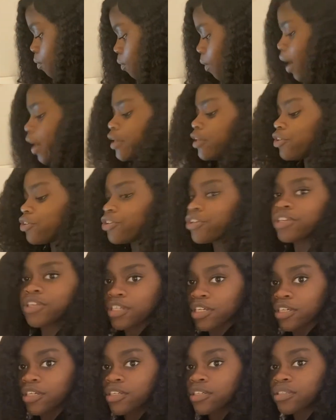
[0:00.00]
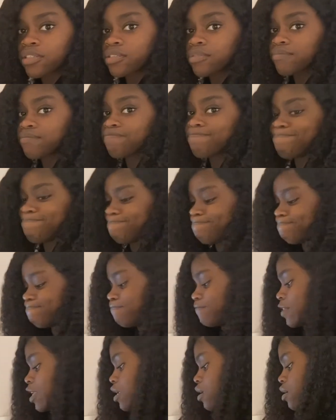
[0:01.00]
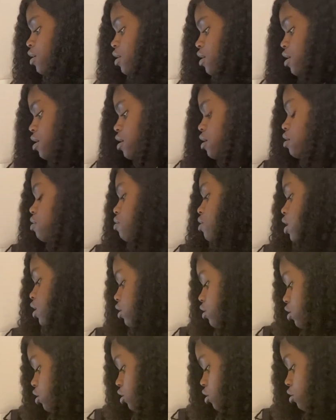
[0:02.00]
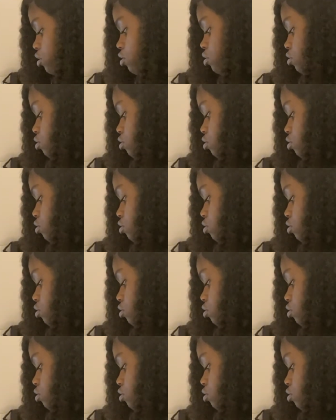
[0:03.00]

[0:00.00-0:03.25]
why you're here. And that's